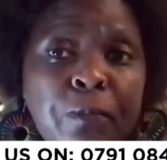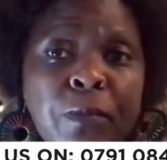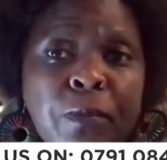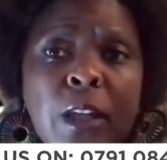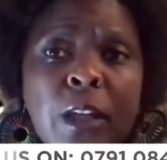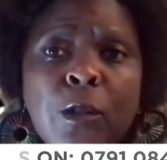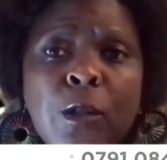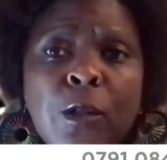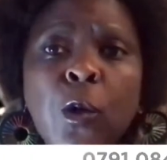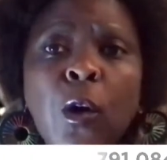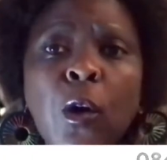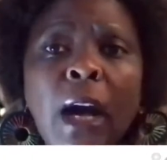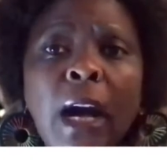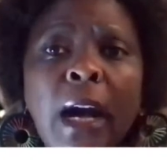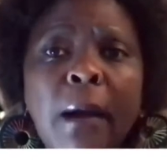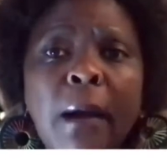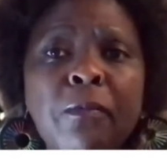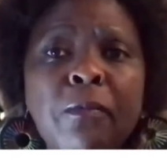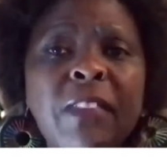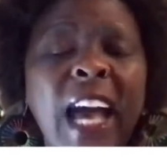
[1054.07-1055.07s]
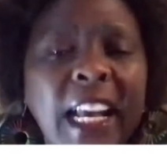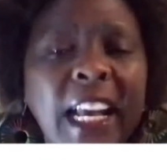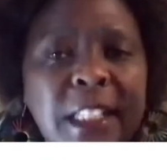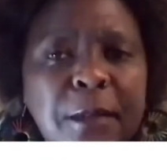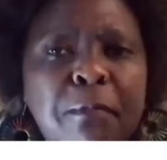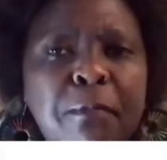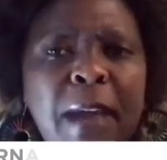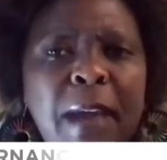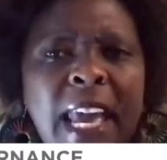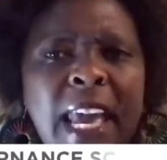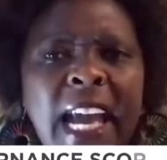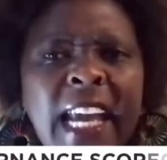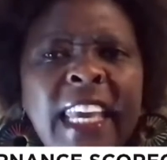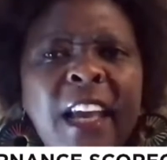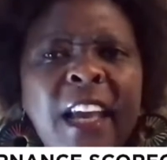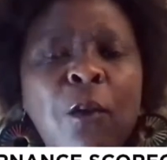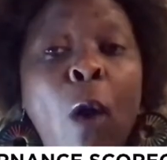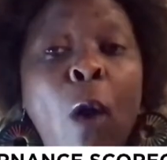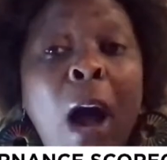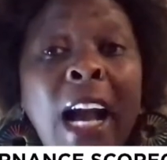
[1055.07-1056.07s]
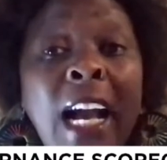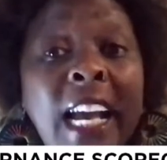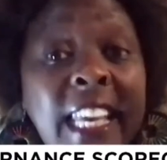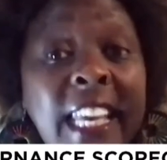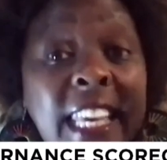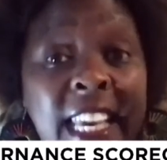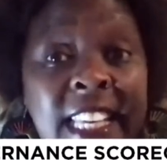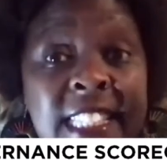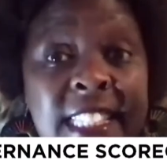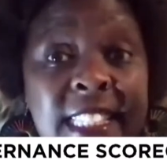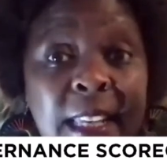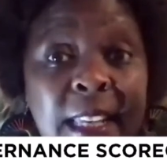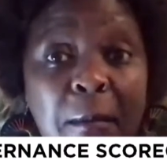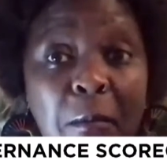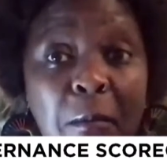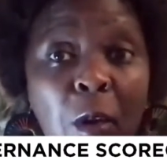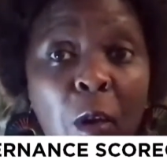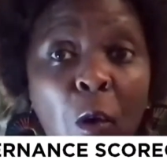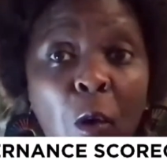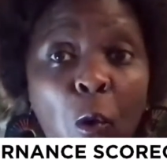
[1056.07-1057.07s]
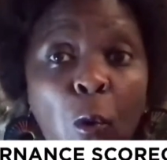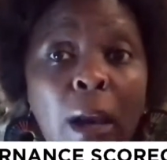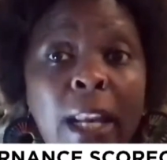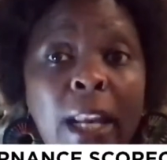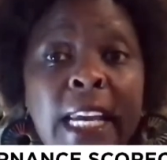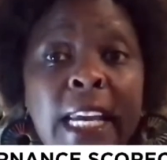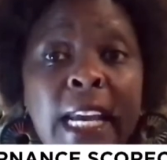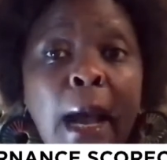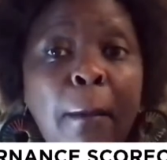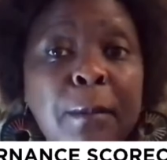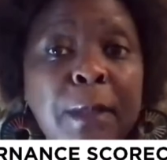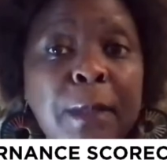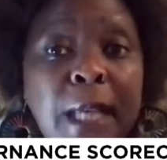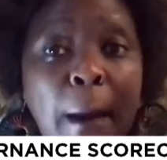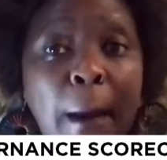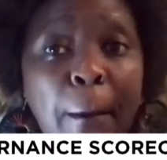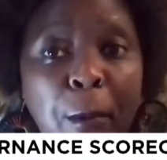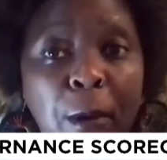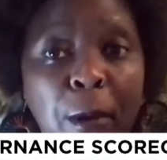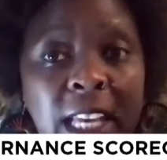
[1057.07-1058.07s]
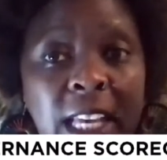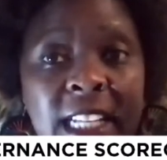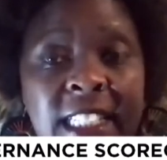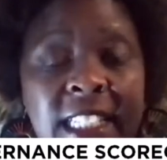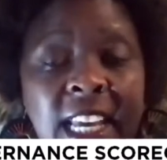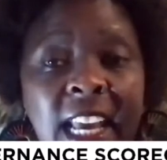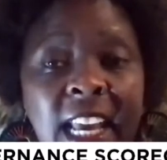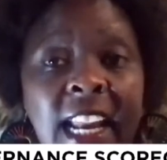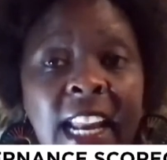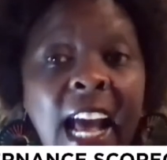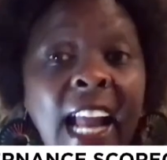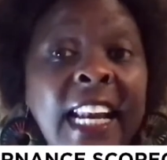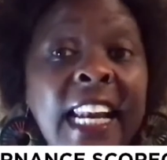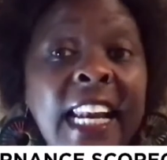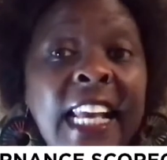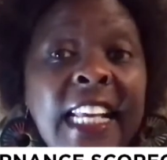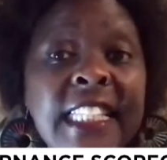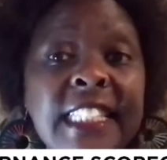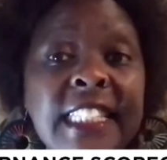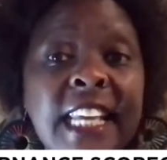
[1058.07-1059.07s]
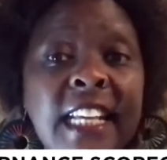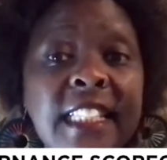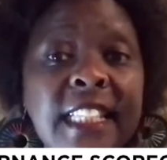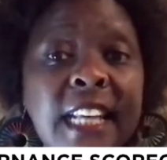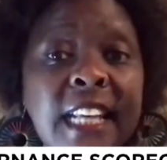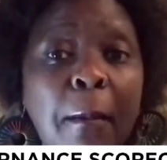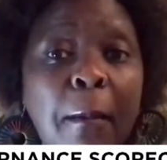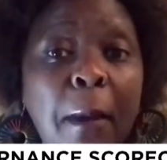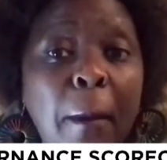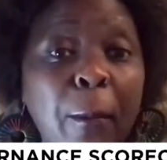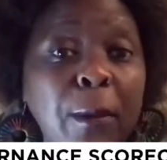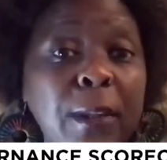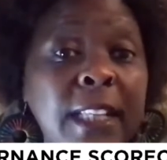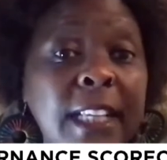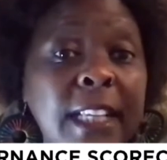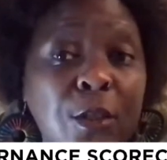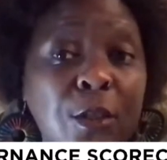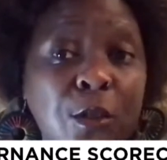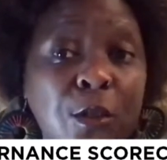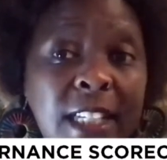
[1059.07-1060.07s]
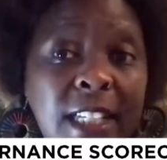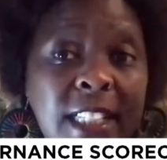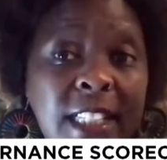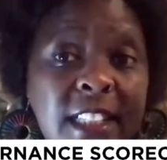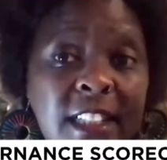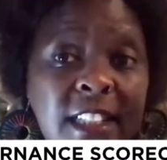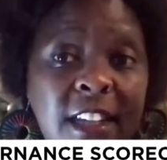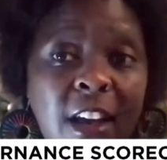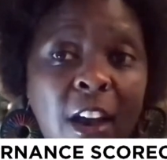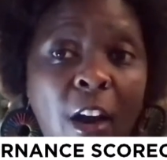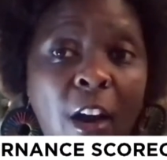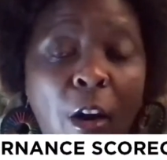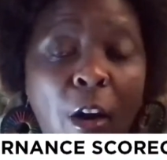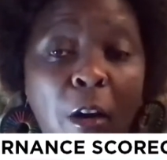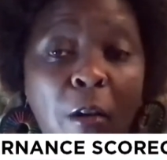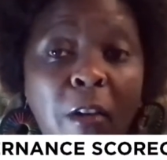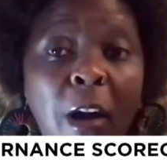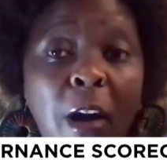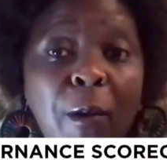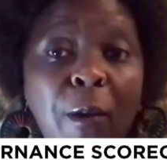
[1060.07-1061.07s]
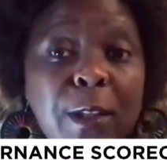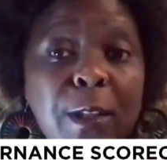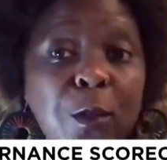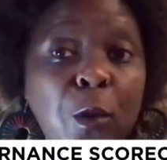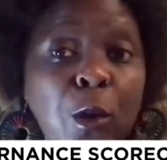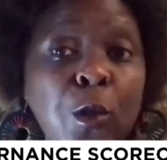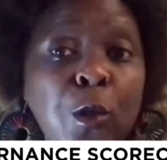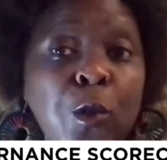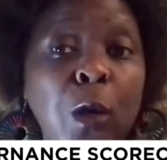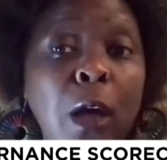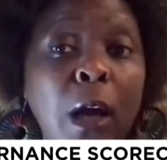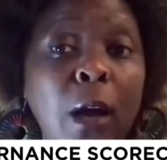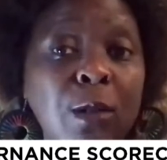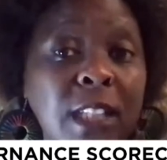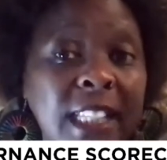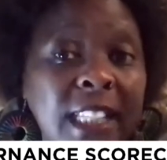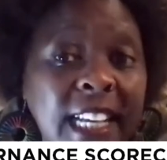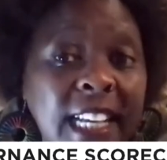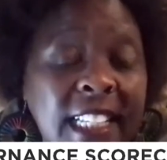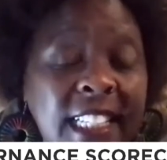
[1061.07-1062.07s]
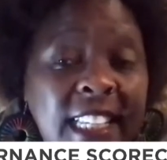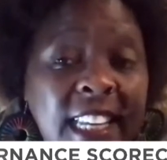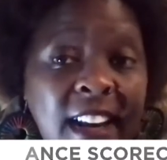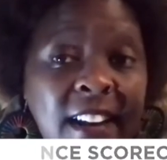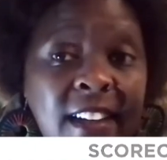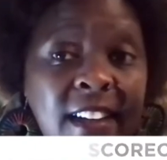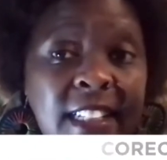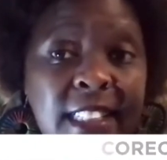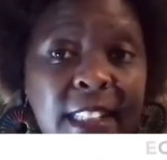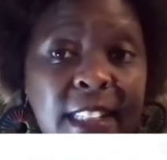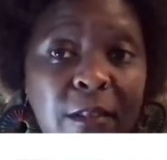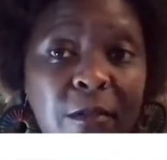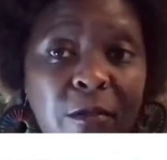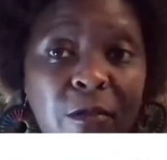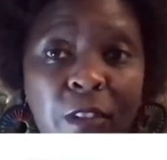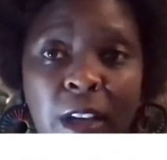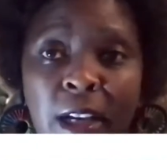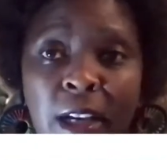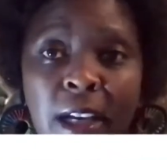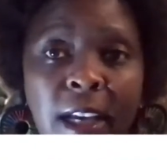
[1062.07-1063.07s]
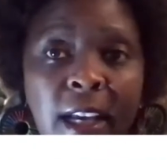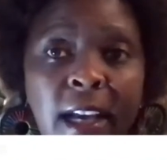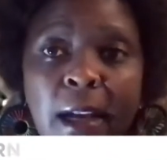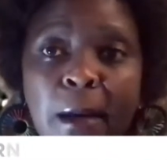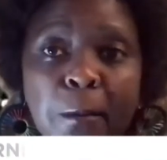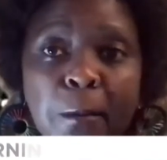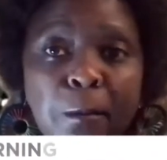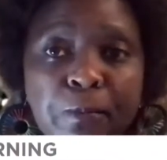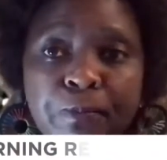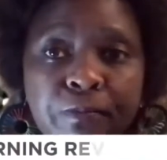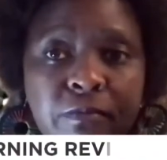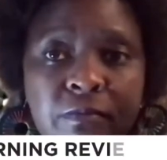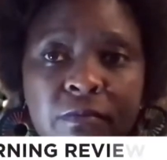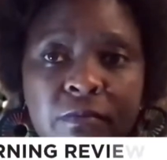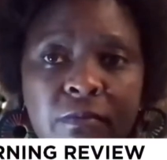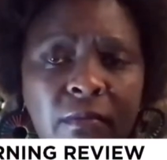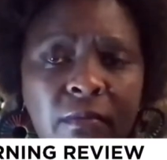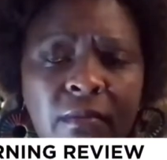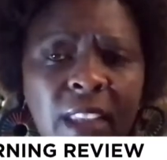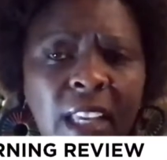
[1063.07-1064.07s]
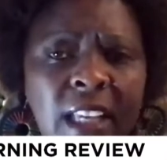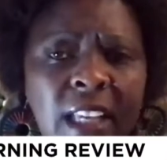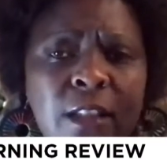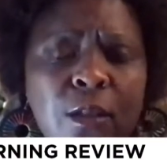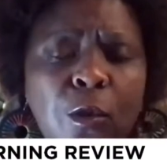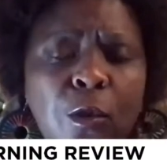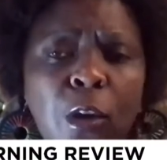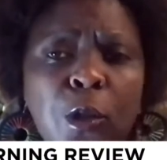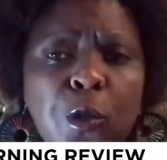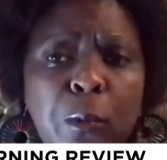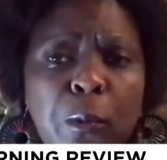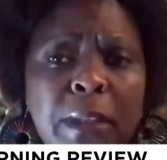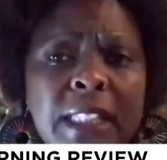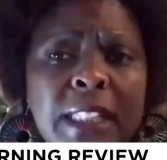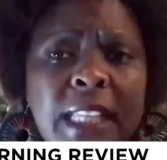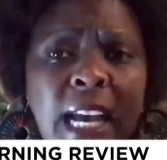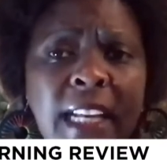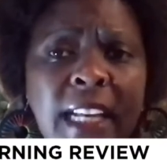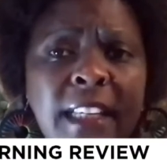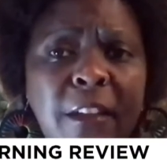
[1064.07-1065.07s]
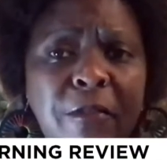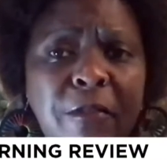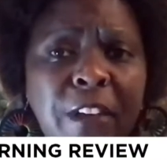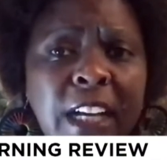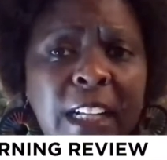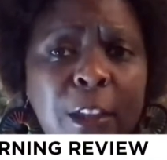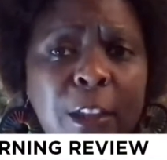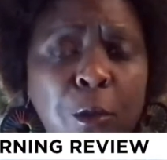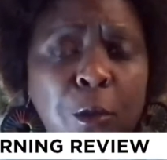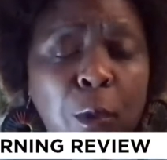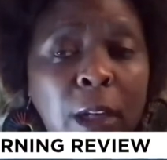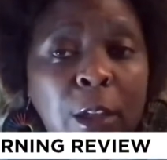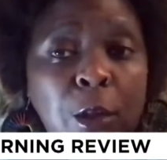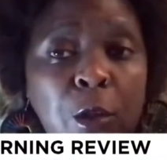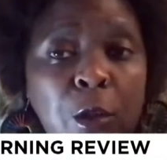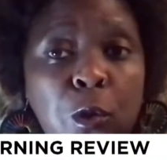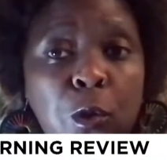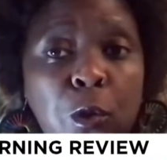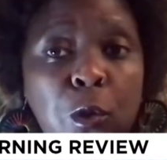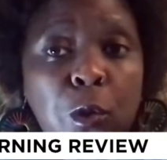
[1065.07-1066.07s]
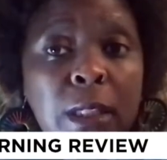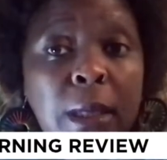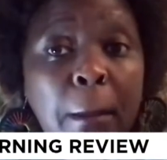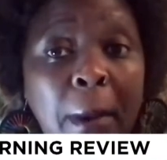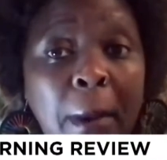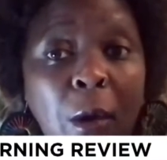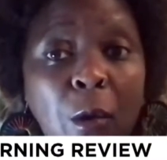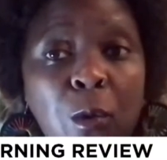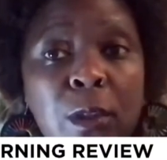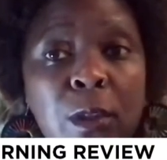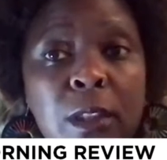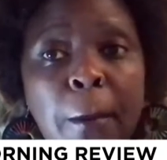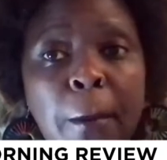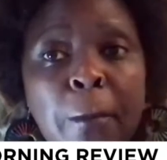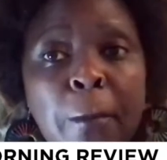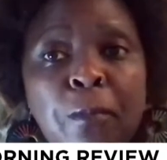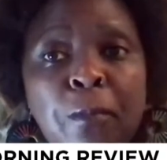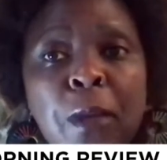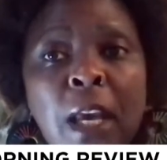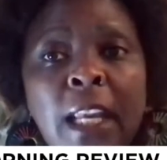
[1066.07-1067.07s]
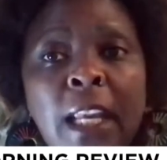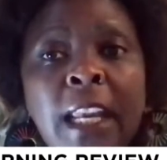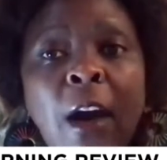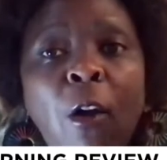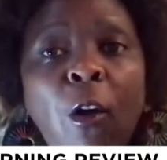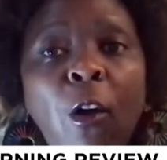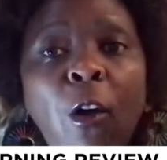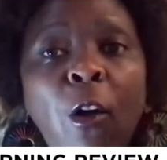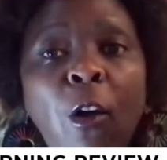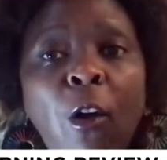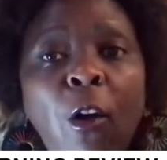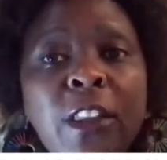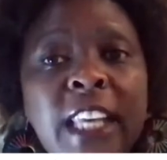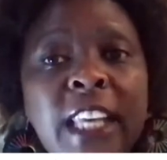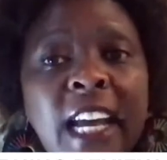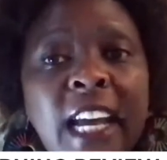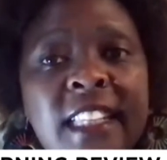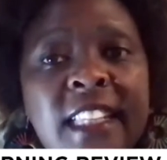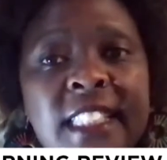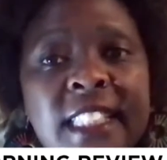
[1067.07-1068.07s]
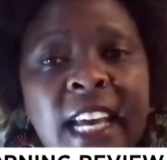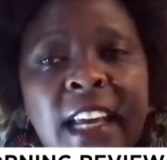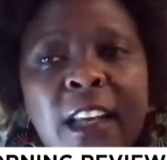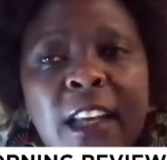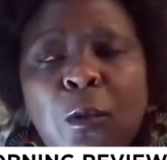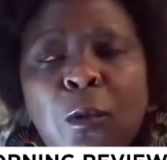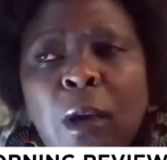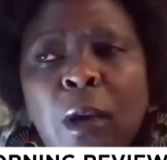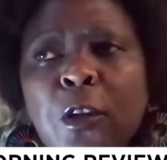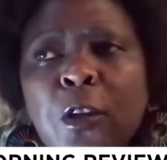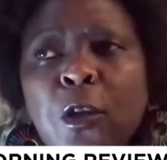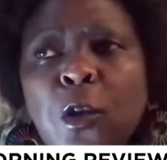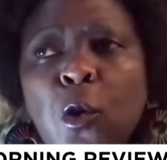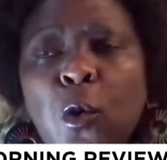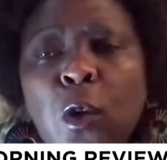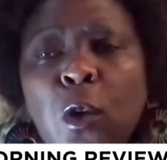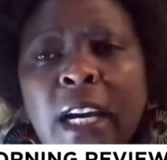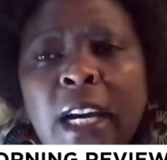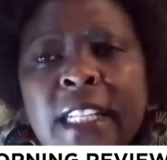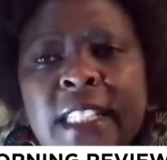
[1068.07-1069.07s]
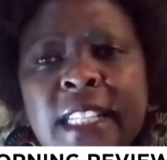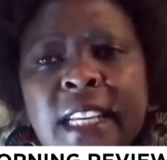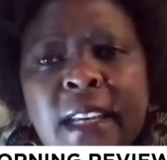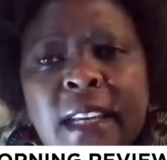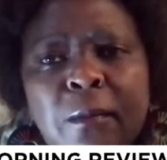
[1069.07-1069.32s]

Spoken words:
So that may again work against him when he comes up with that. And unless he come up with a strategy of how he's going to counter that narrative, it is a difficult one to come out. Now, on the other side, you look at